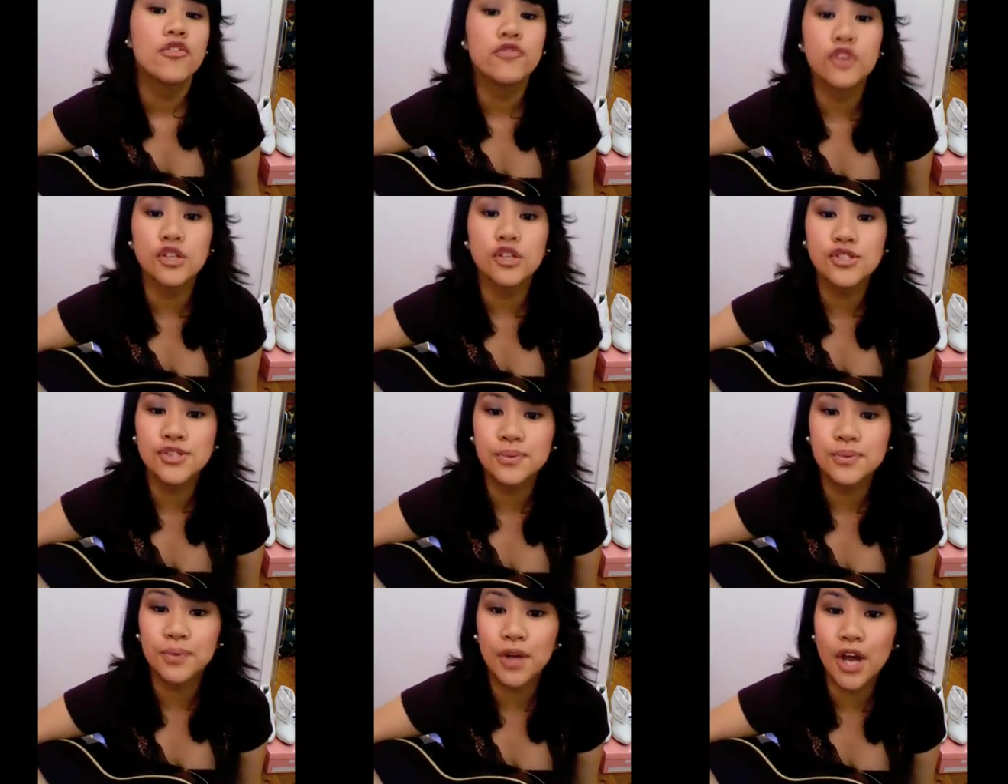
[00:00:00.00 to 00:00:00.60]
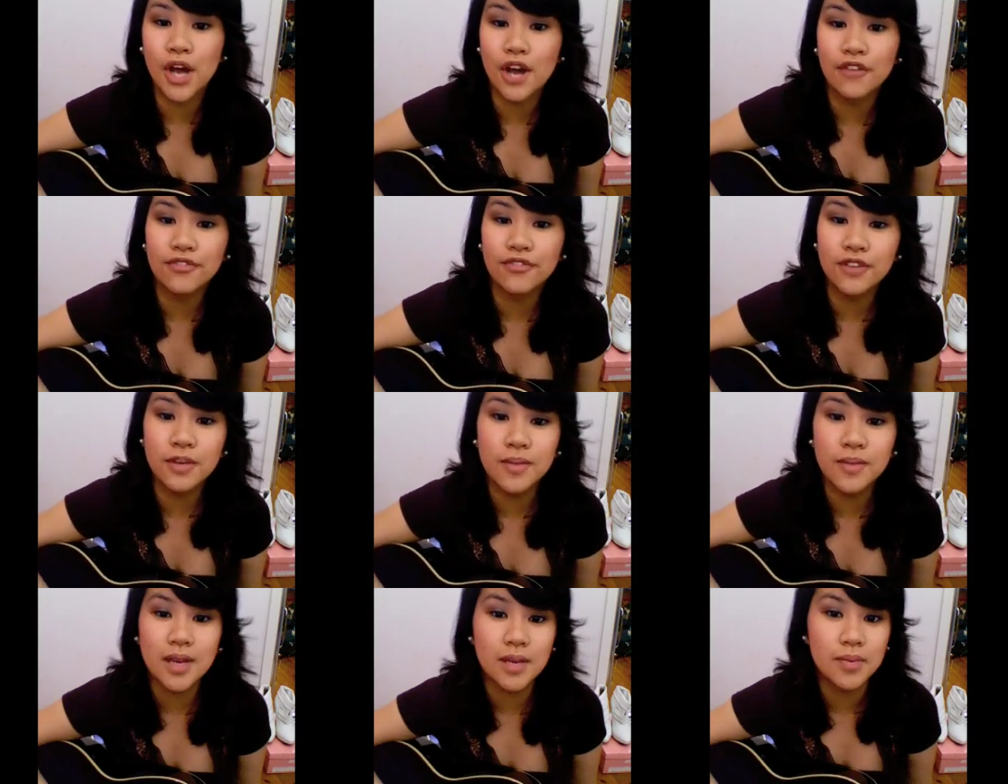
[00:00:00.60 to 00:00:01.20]
For some
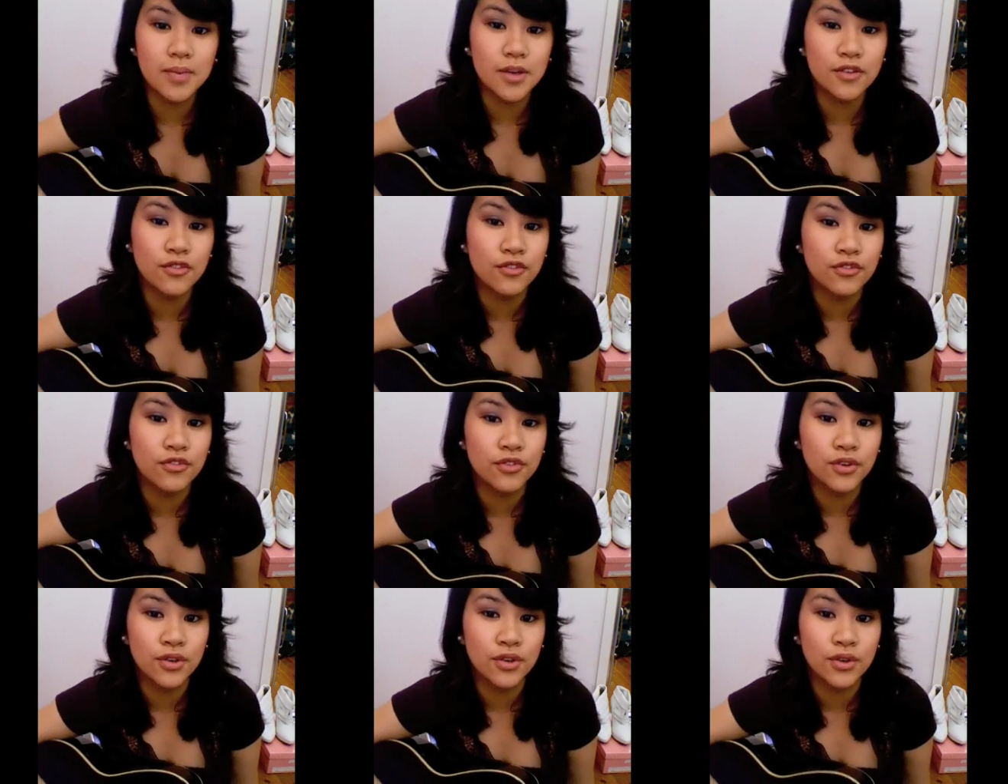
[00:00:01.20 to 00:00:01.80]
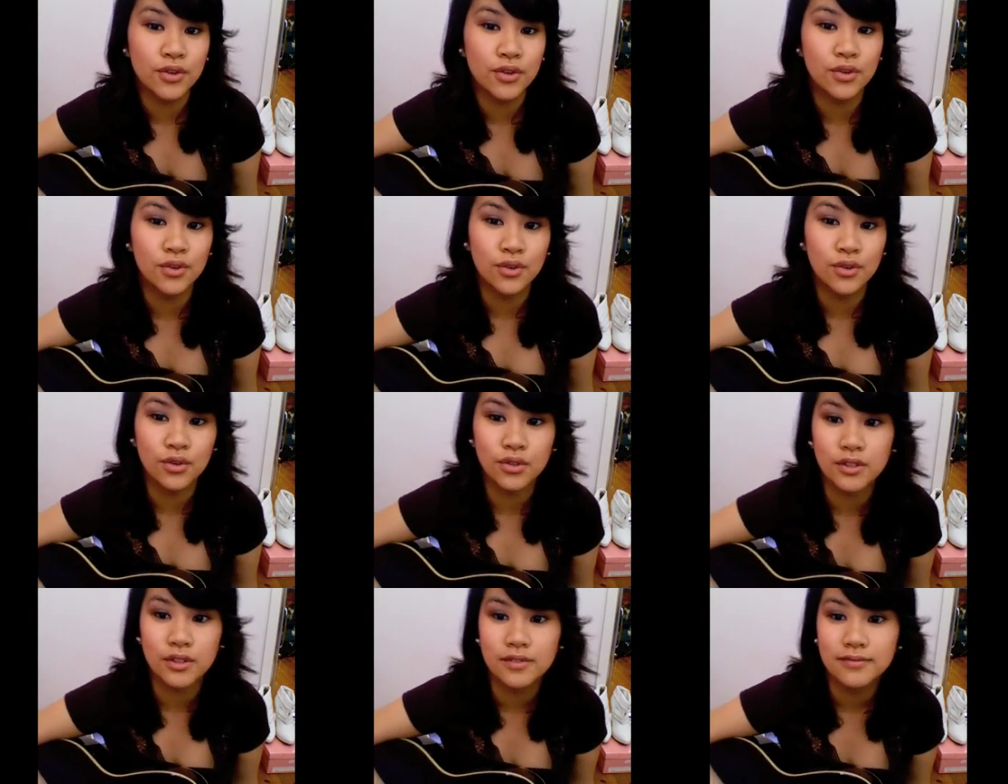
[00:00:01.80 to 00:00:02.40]
coffee, maybe
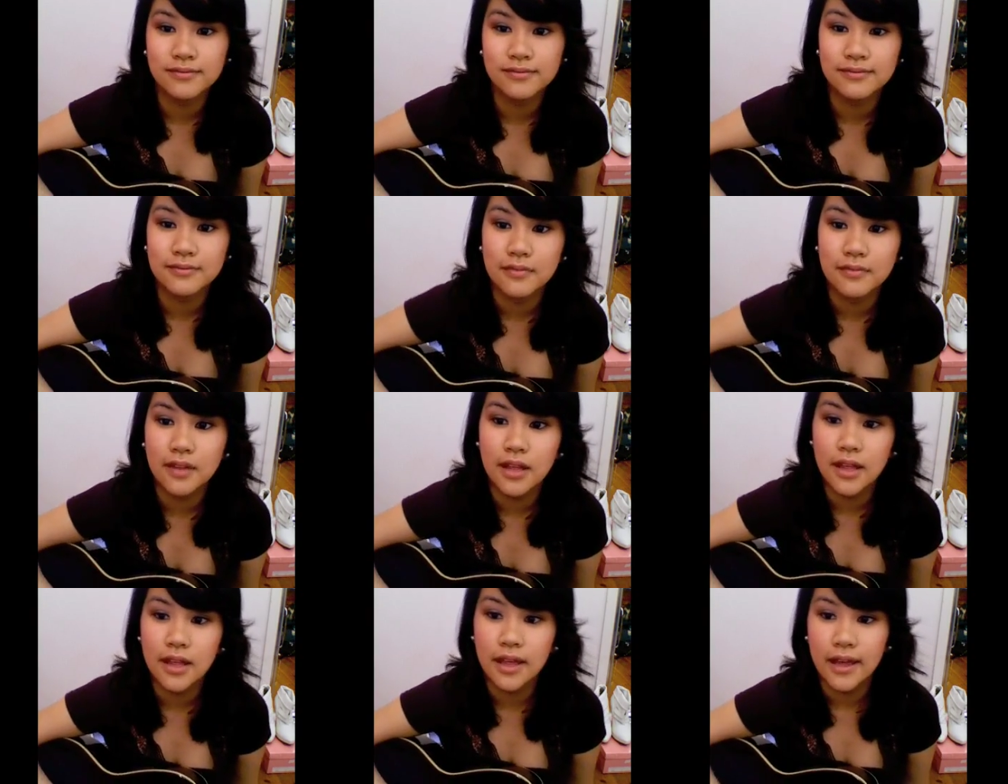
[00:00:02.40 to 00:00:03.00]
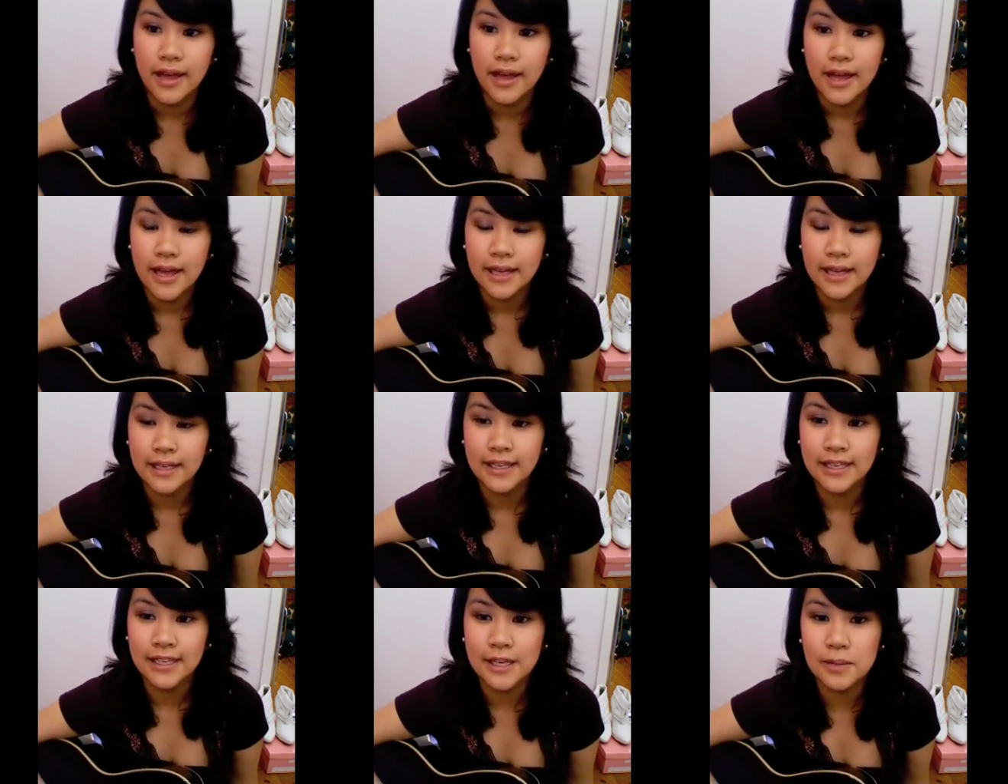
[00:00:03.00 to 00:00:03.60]
food.
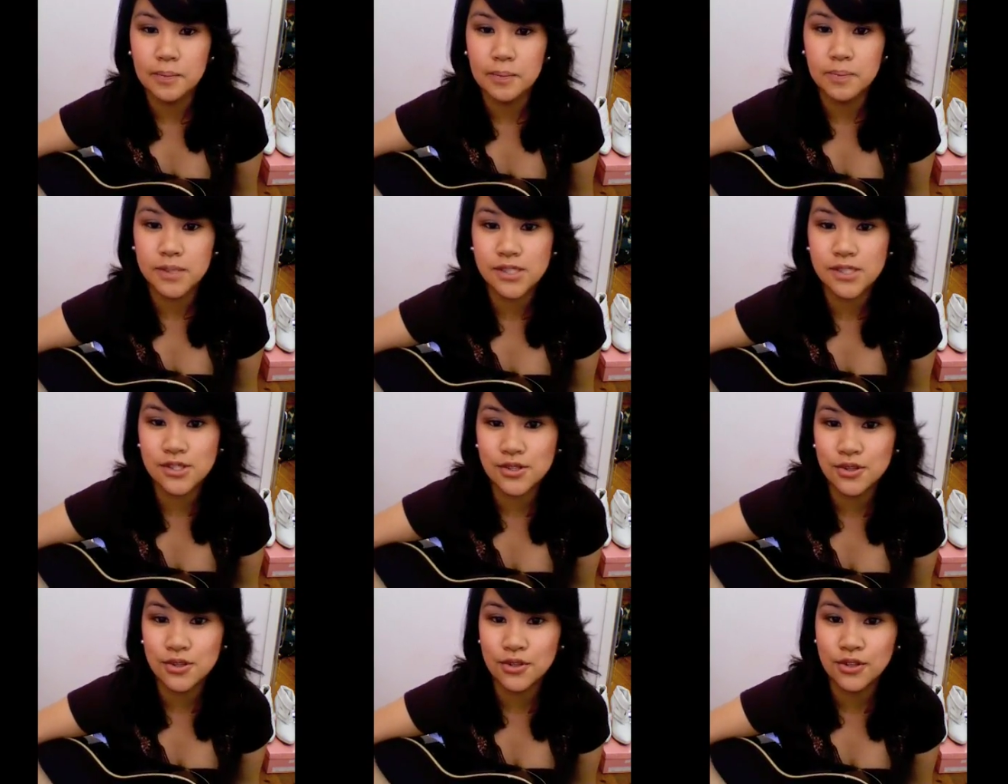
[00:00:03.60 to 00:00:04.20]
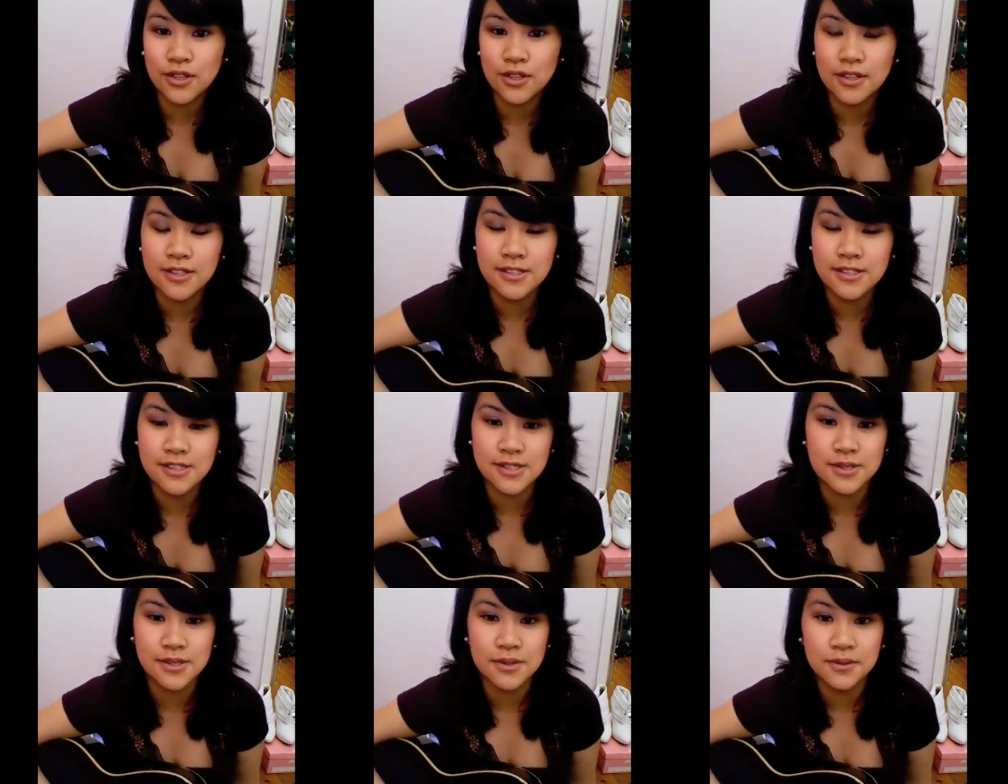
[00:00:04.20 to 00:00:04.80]
Can it be sooner
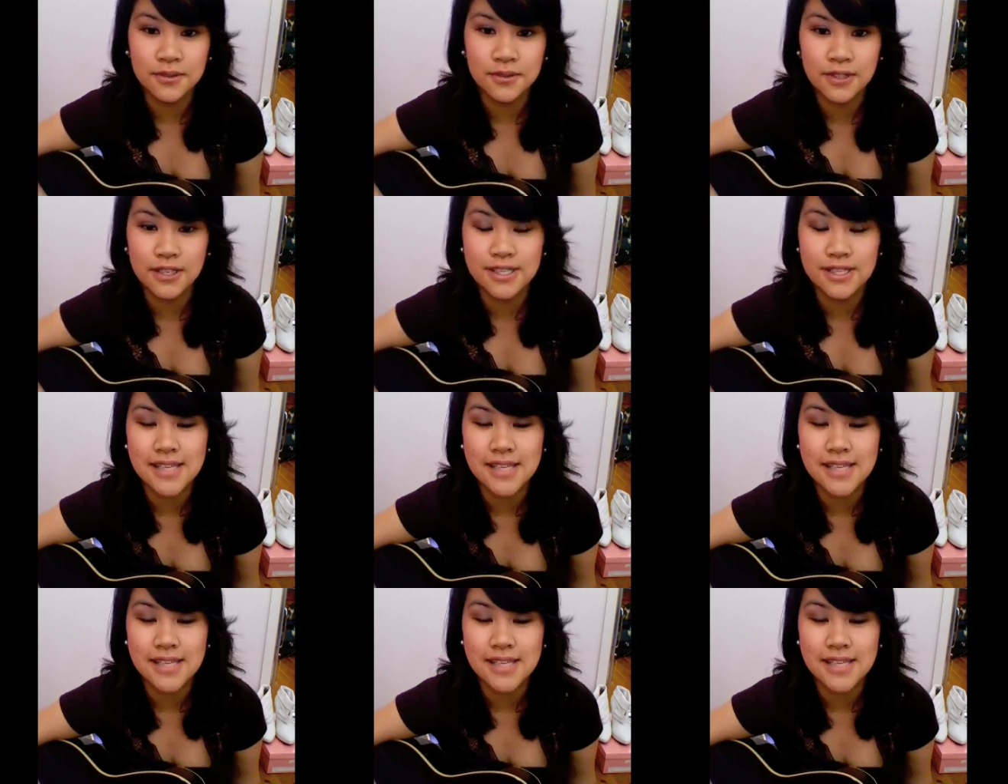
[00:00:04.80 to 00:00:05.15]
than soon?